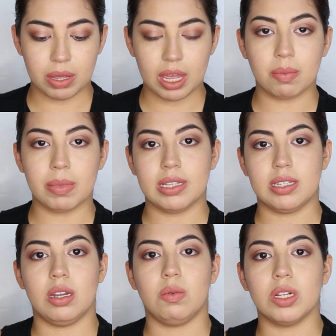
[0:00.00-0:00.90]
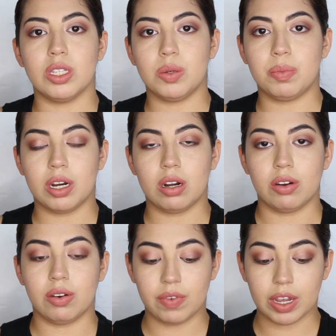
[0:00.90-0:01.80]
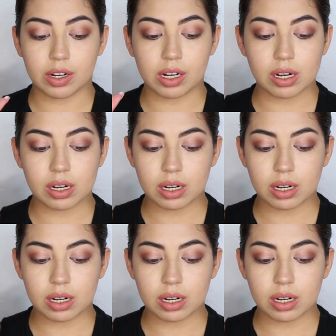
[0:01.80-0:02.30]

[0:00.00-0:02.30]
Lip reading: pigmented once you put it on your finger.